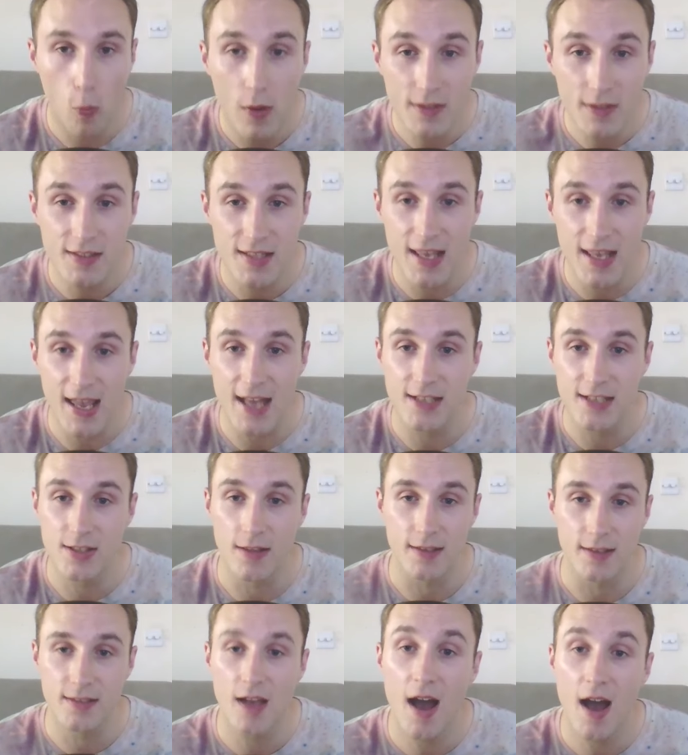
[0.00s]
they get to
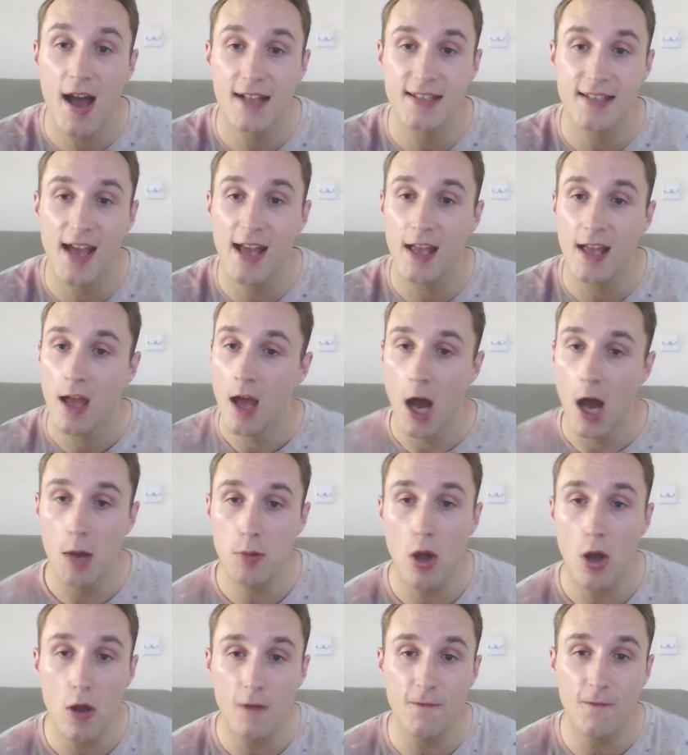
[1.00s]
the Sky Attack,
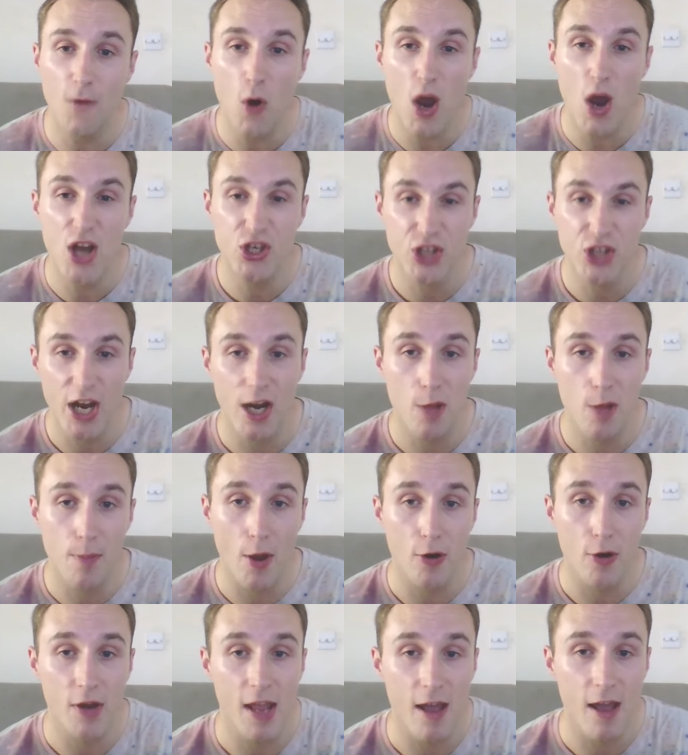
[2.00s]
I'm going for a Shadow
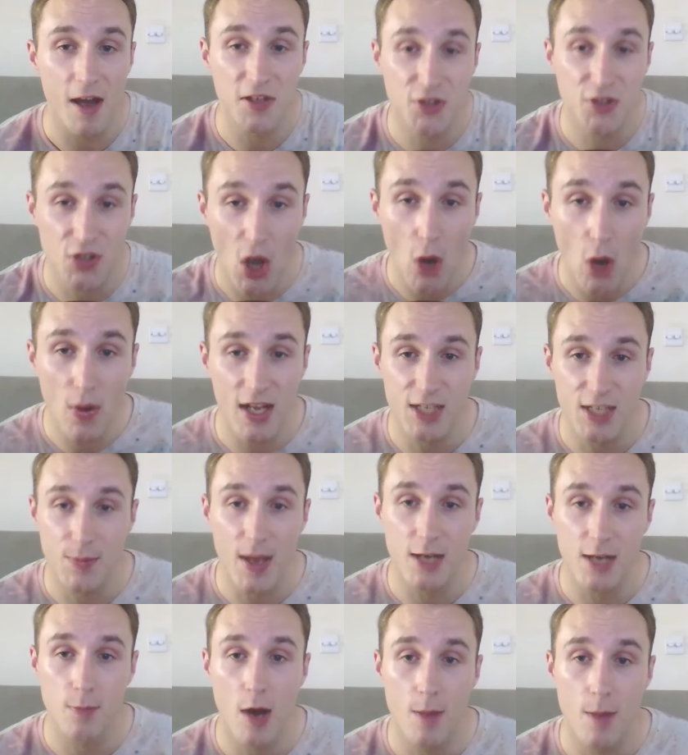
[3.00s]
Bone here. I don't
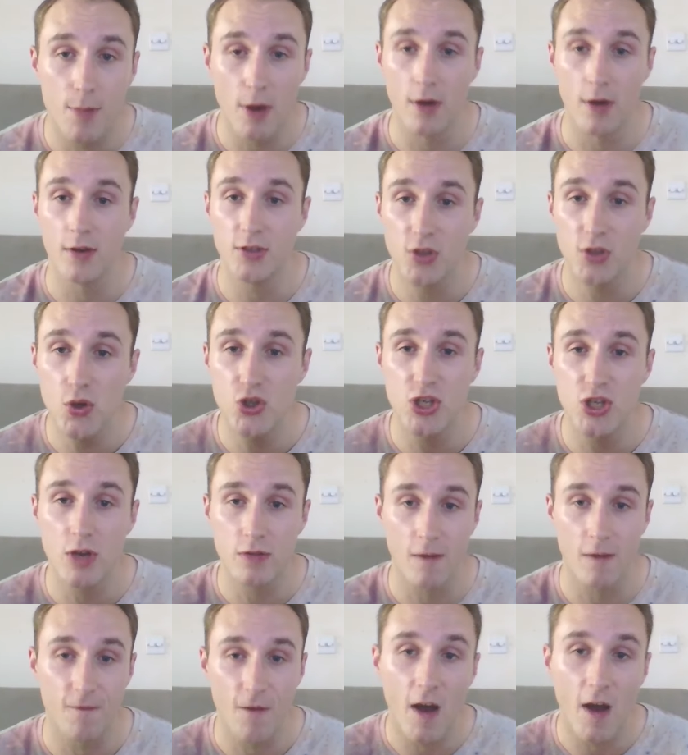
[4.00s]
expect my opponent to
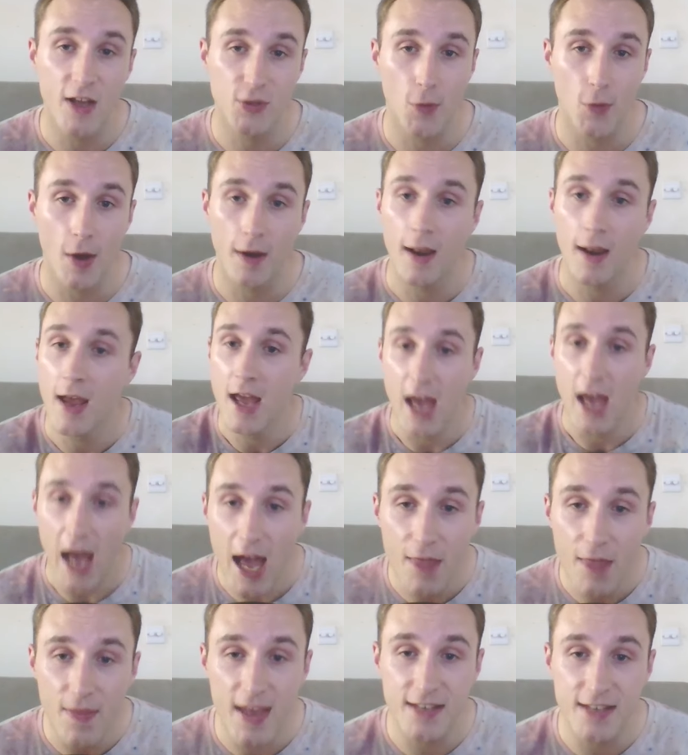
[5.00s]
shield the first one,
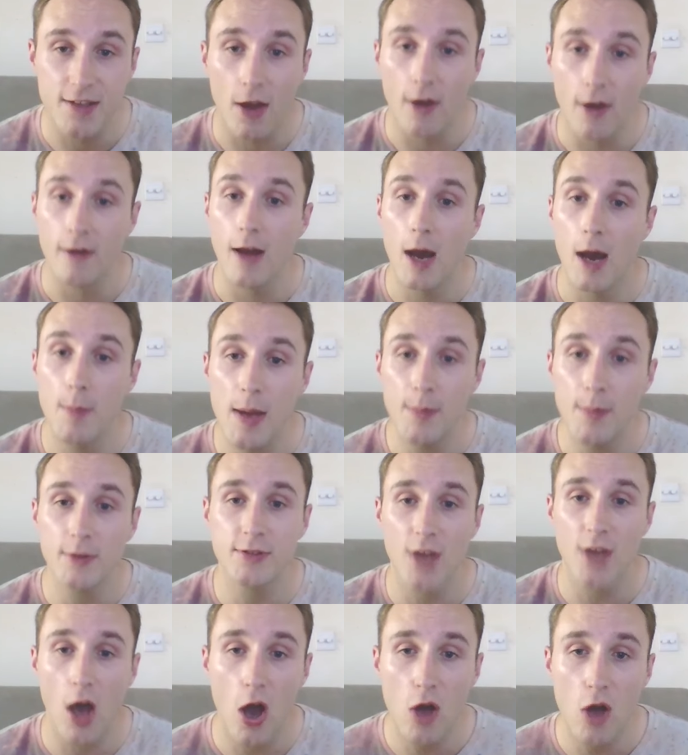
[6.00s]
and they don't. I'm able
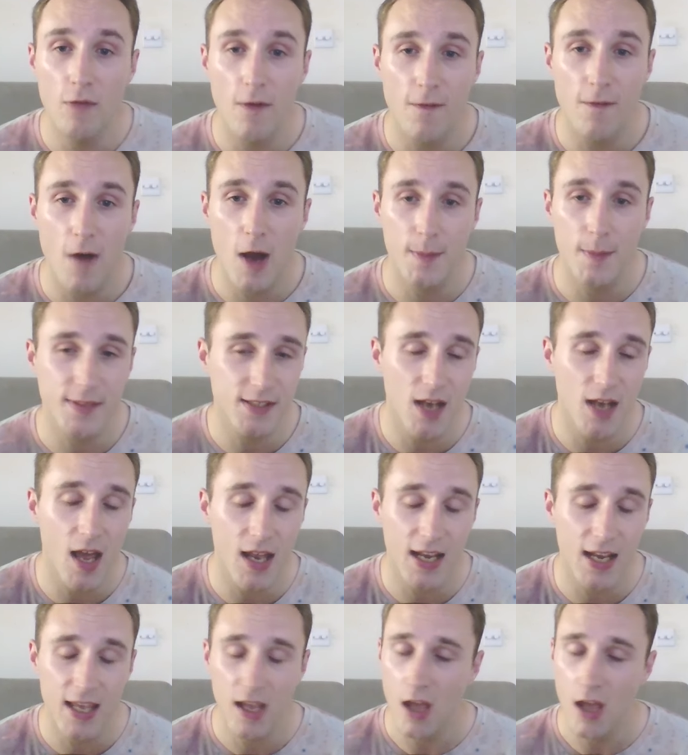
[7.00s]
to overfarm
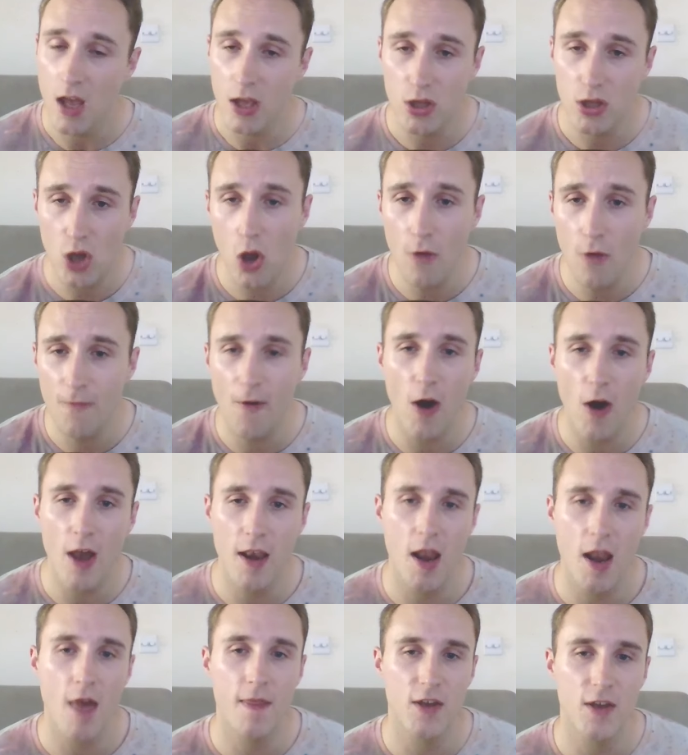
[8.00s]
slightly, go for
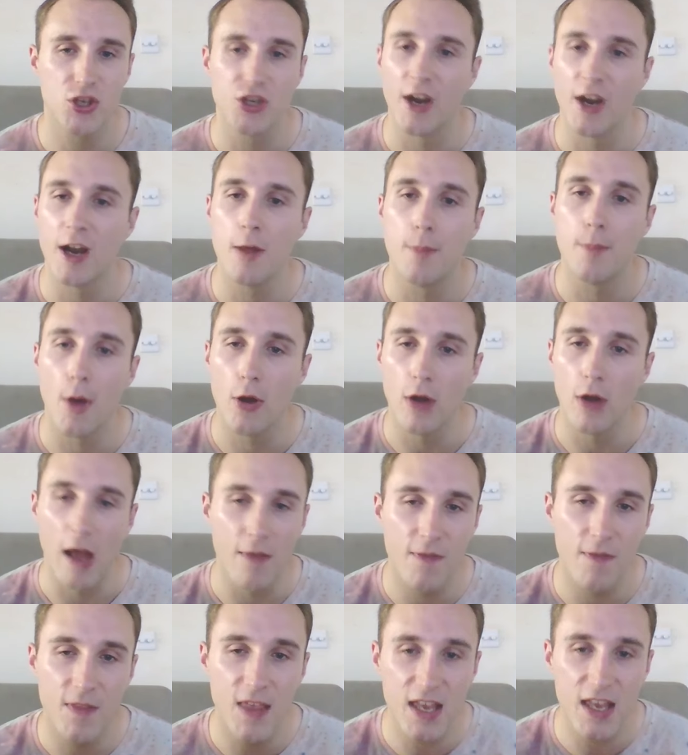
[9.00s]
another Shadow Bone,
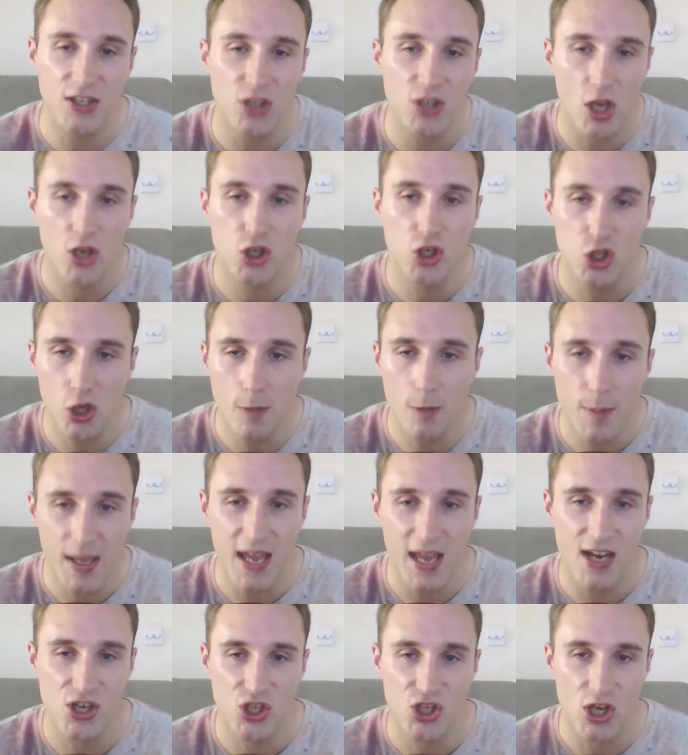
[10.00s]
and this should be
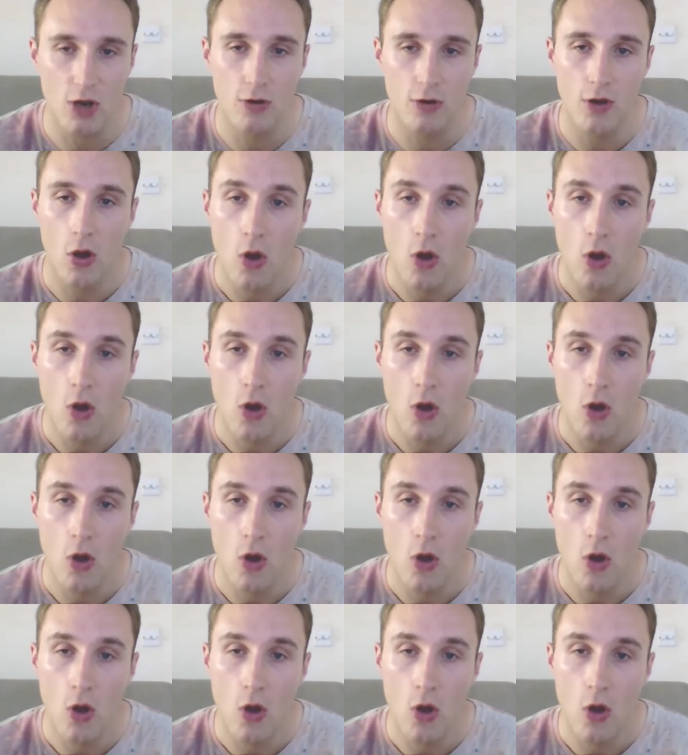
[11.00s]
getting shield,